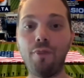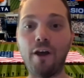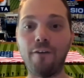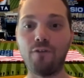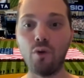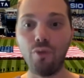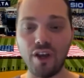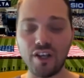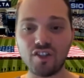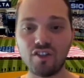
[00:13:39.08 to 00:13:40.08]
than for
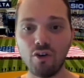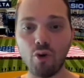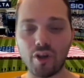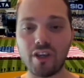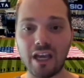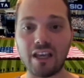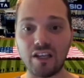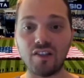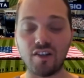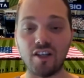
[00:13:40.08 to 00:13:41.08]
this New York
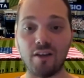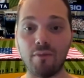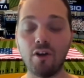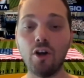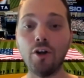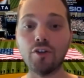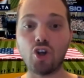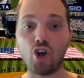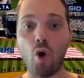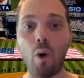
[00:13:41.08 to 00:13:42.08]
Yankees team to
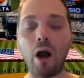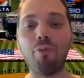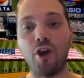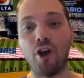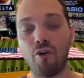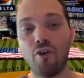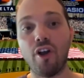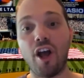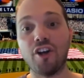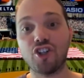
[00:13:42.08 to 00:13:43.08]
go out there
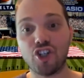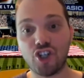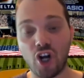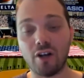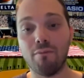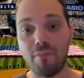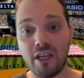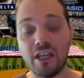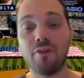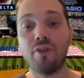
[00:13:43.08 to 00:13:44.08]
and shut
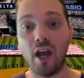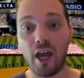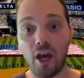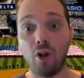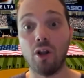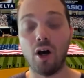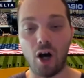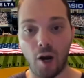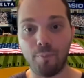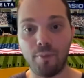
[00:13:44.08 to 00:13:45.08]
me the hell
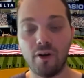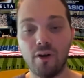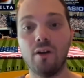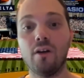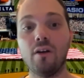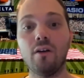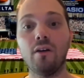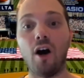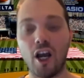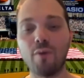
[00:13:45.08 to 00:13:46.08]
up.
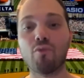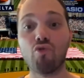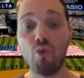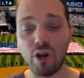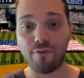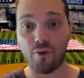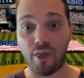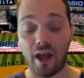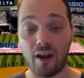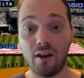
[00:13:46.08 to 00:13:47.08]
I am rooting for
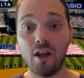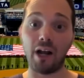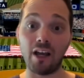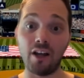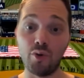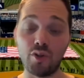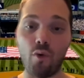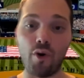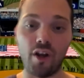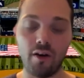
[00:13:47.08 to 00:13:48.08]
that. But I got news
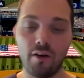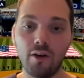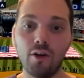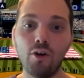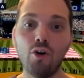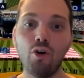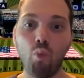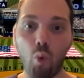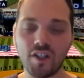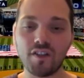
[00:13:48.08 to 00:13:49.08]
for you.
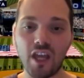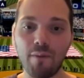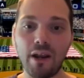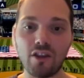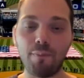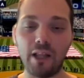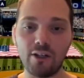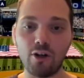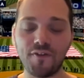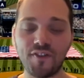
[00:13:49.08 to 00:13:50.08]
Once they make the
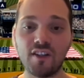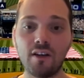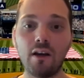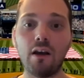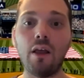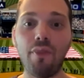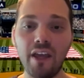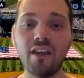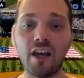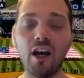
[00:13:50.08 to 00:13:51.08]
playoffs and
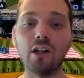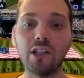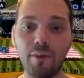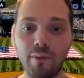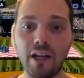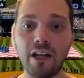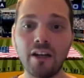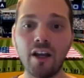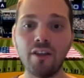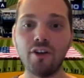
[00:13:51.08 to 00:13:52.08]
they get
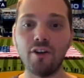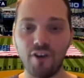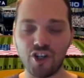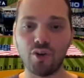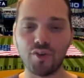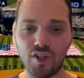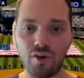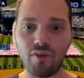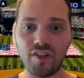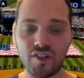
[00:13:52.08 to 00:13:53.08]
eliminated in the divisional
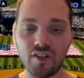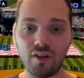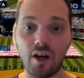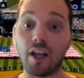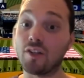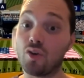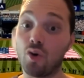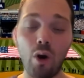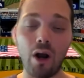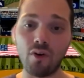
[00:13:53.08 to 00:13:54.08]
series against
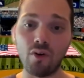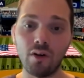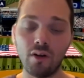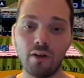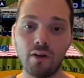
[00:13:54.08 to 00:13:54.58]
whoever,